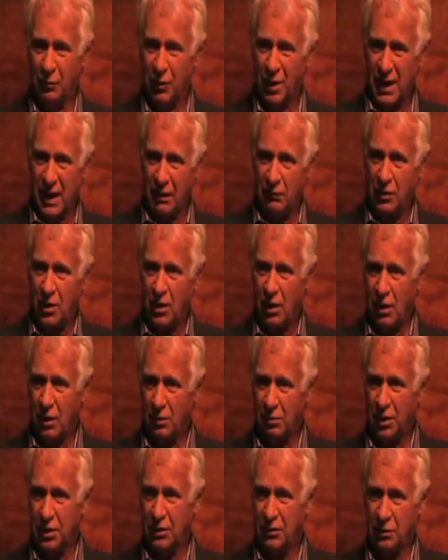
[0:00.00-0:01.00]
Without
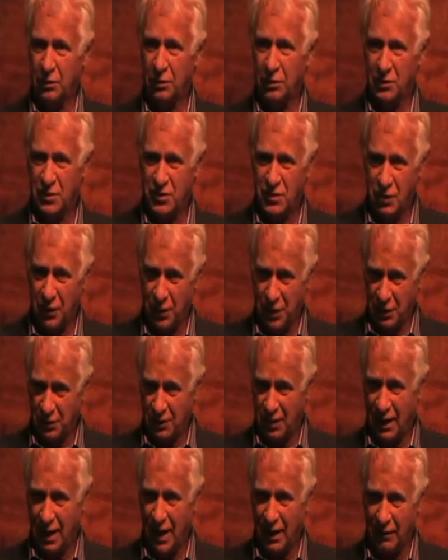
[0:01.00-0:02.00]
carbon to hold soil
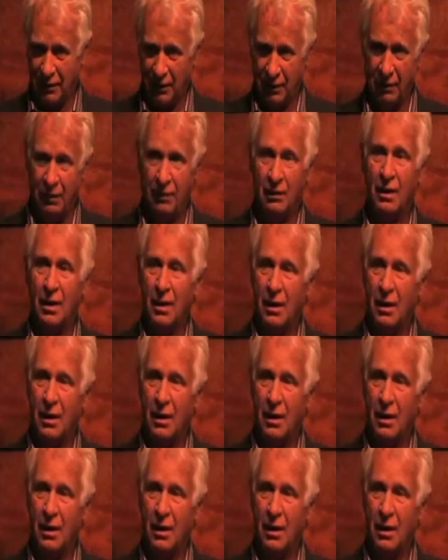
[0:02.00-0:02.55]
together,